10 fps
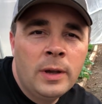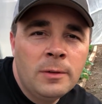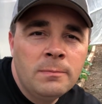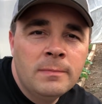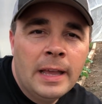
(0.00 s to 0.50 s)

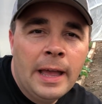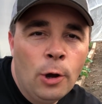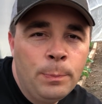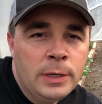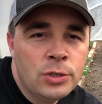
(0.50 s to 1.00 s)
well, I
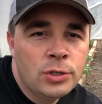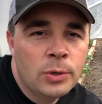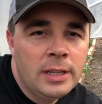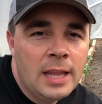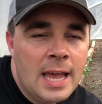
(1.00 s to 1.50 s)
hope you
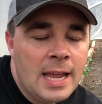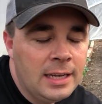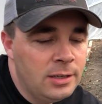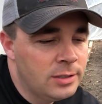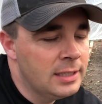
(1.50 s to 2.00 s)
enjoyed
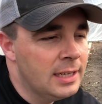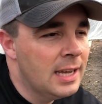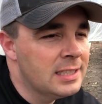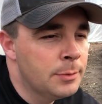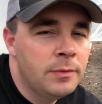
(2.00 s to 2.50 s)
that. Houston
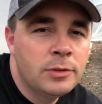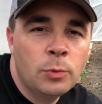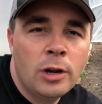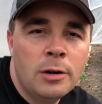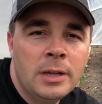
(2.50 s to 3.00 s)
got some of his
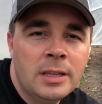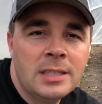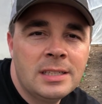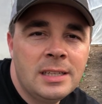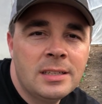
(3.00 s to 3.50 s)

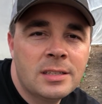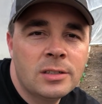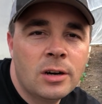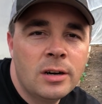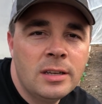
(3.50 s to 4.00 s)
watermelon seeds
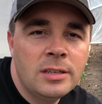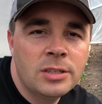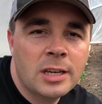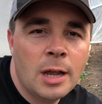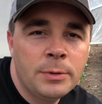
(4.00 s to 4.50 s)
started,
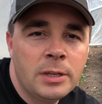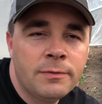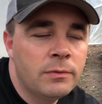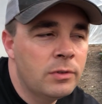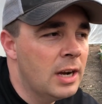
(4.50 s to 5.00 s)
just a couple
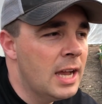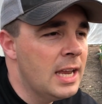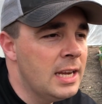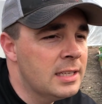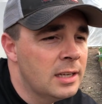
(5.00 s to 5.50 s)
different
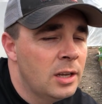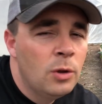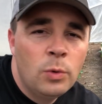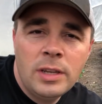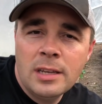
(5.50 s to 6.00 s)
varieties.
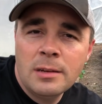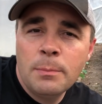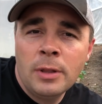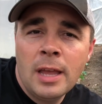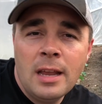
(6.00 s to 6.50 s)
We
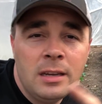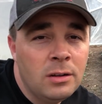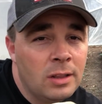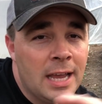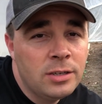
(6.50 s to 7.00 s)
didn't plant, you
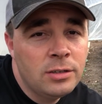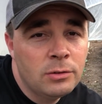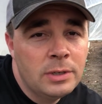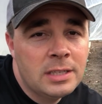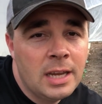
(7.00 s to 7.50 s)
know, last
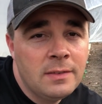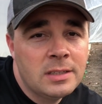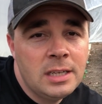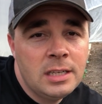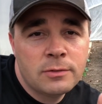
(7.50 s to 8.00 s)
year we saved
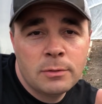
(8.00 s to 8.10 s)
seeds